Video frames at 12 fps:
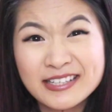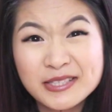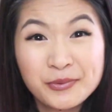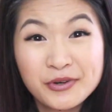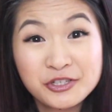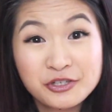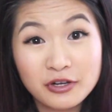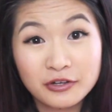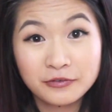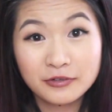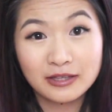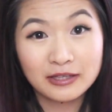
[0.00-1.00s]
And it's pretty
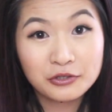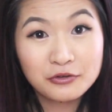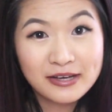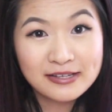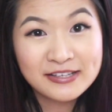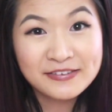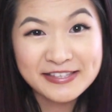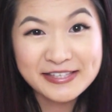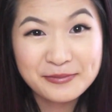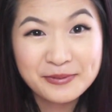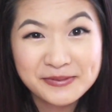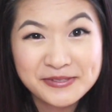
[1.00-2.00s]
straightforward. Like, you guys have
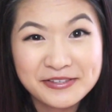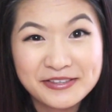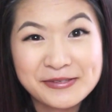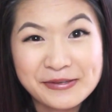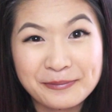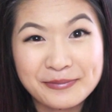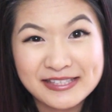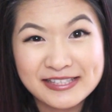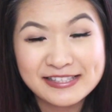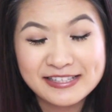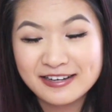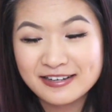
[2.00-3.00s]
seen people do this as
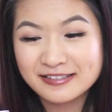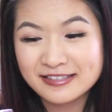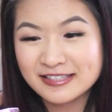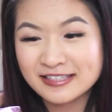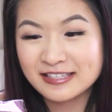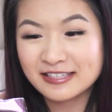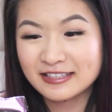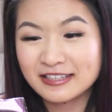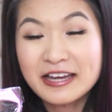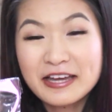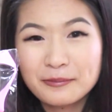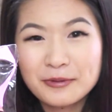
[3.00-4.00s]
business cards to
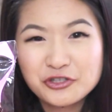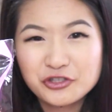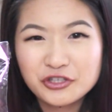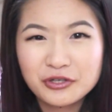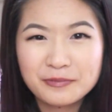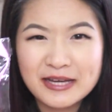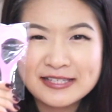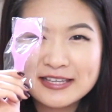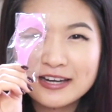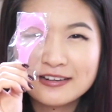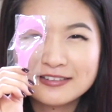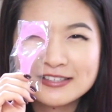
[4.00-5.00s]
make sure your
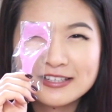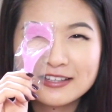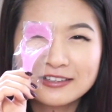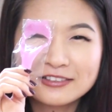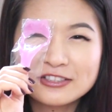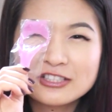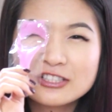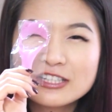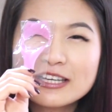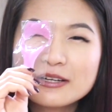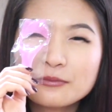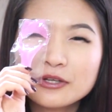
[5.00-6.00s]
mascara doesn't get on your
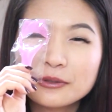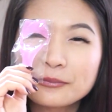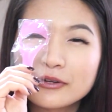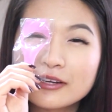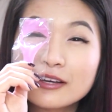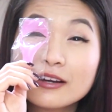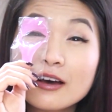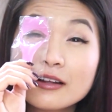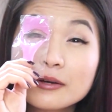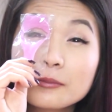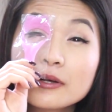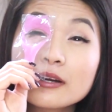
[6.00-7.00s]
skin while you're putting it
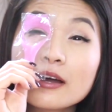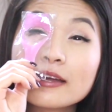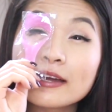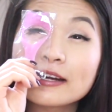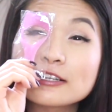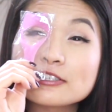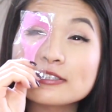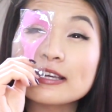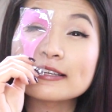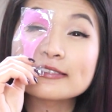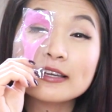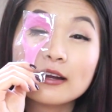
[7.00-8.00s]
on and whatnot. You kind of just
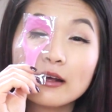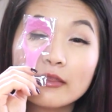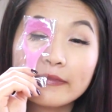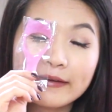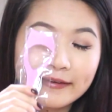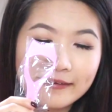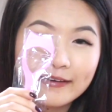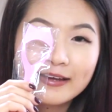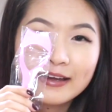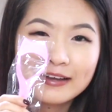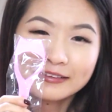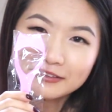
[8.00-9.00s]
like stick it on there
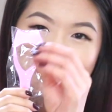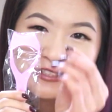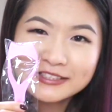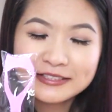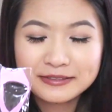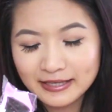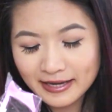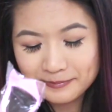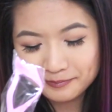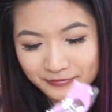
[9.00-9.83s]
and use it. Yeah,